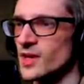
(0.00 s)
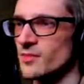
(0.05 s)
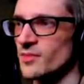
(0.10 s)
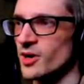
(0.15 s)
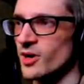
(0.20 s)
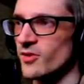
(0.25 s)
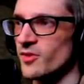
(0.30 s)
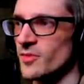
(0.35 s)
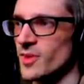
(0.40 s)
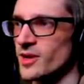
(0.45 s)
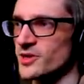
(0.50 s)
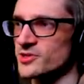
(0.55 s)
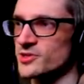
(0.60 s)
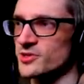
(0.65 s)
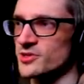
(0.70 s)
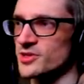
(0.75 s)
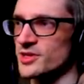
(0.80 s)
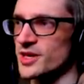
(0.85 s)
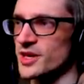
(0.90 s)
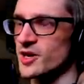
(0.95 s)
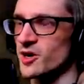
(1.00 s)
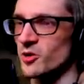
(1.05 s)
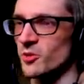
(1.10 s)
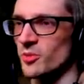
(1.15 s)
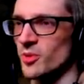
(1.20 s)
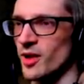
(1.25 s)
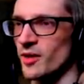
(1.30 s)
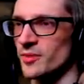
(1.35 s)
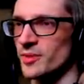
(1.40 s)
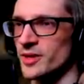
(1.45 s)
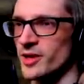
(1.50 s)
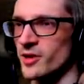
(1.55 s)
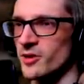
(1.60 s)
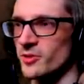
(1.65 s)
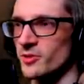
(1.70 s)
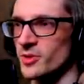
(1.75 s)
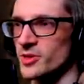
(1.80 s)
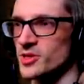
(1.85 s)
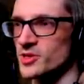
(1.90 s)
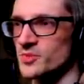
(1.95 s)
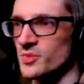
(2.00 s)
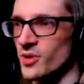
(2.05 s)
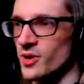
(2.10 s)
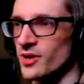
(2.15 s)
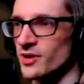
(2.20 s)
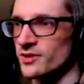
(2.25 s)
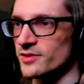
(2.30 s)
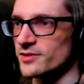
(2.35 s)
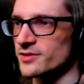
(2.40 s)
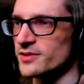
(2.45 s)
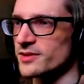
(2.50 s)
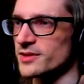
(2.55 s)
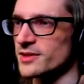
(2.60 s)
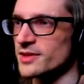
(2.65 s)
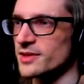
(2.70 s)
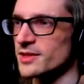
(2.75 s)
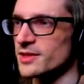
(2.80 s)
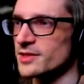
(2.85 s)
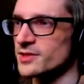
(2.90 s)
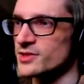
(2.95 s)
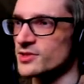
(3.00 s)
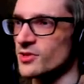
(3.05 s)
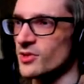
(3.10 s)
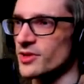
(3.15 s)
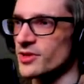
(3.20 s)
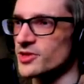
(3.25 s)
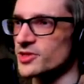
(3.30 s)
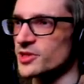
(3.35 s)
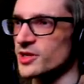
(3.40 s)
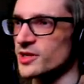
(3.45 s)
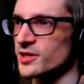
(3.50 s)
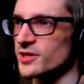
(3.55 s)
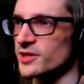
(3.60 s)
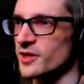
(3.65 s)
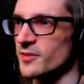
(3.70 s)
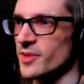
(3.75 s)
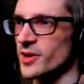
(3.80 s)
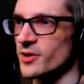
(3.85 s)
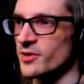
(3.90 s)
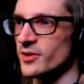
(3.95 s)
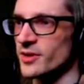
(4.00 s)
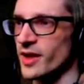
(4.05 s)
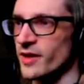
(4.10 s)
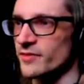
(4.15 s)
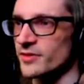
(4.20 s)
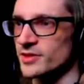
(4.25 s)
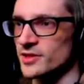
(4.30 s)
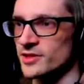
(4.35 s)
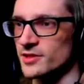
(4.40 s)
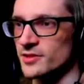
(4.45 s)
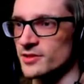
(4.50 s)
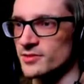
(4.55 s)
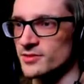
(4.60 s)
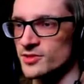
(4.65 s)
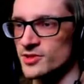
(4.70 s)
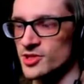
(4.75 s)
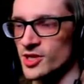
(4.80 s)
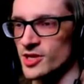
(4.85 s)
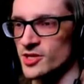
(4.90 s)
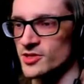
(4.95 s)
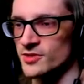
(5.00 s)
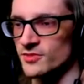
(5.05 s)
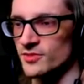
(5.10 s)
But all the monsters in here will probably all respawn. It's the only shitty thing about having to change